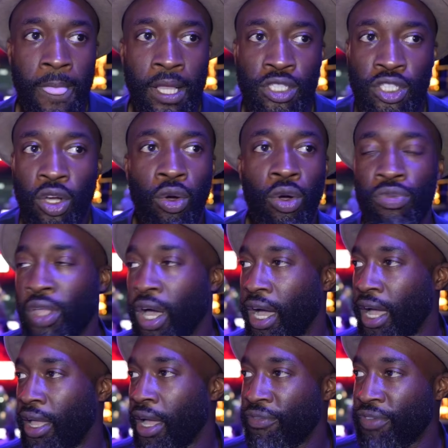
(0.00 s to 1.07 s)
So, no,
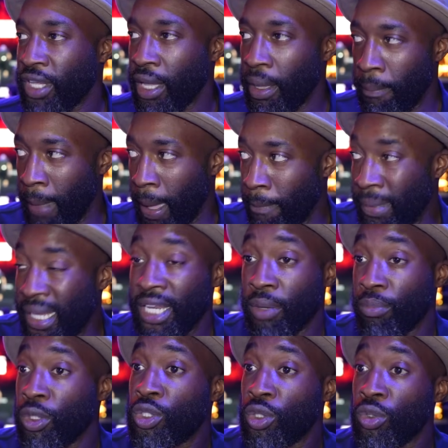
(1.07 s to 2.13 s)
I think a
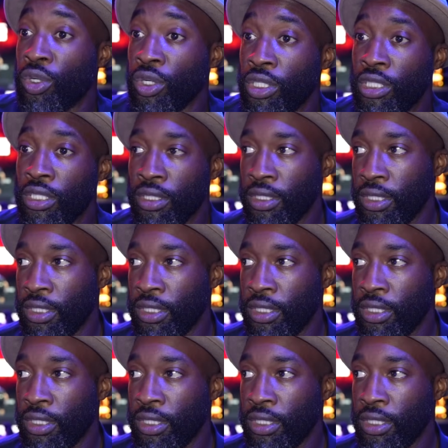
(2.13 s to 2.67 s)
million would do good.